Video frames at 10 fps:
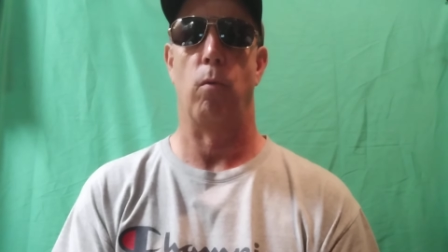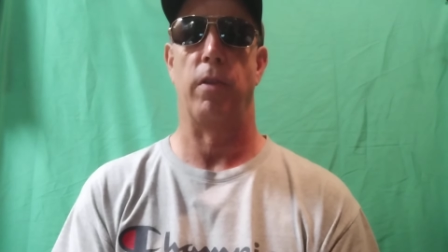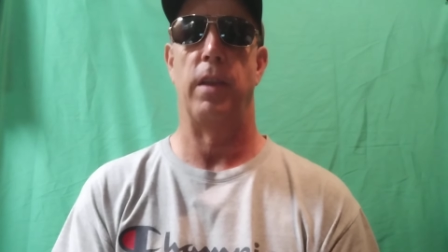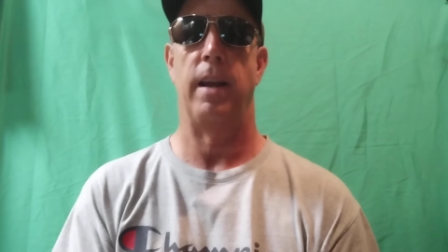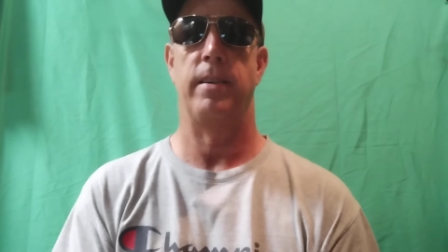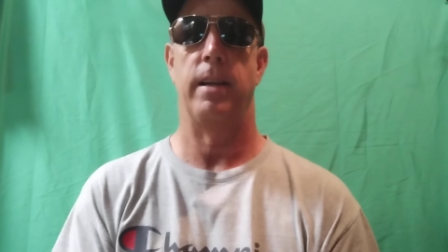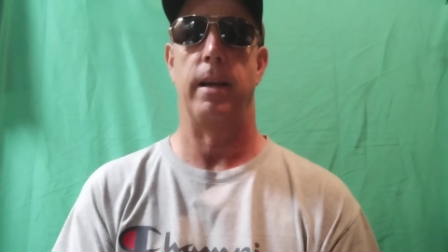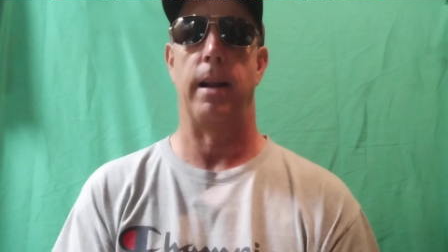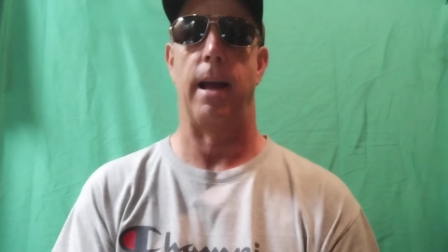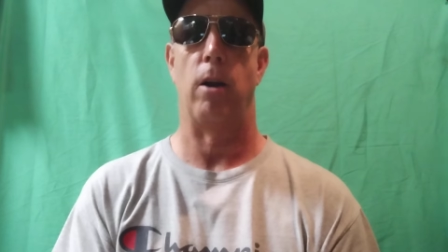What they
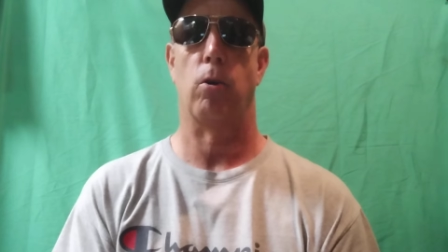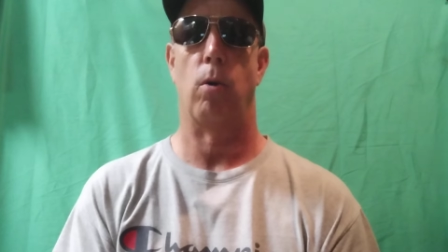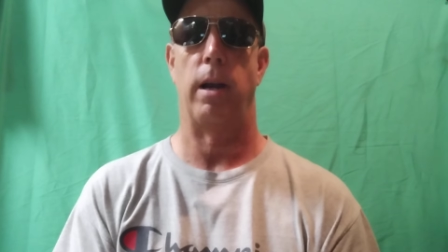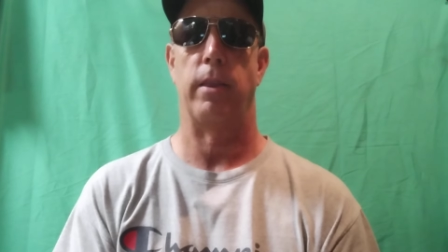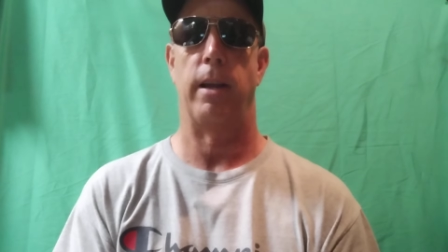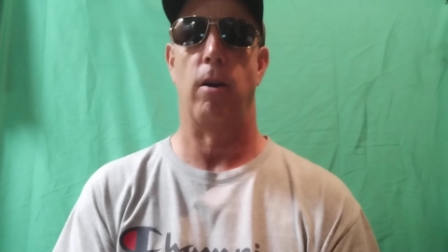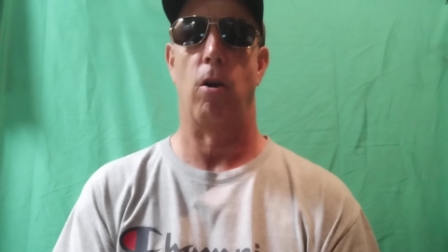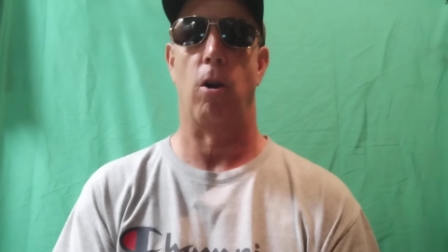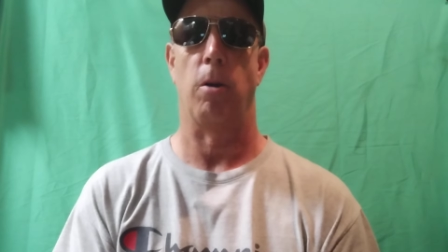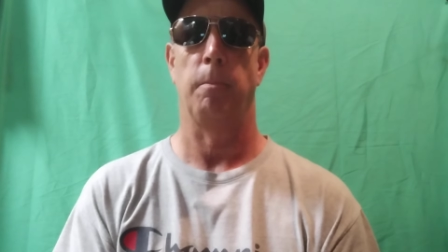did, how great they
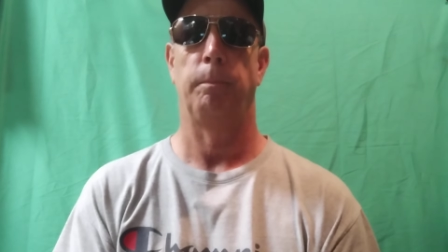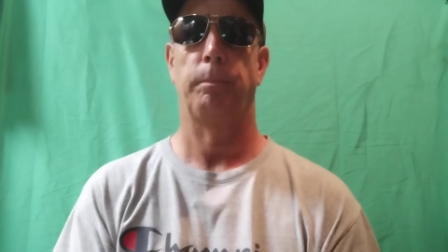are.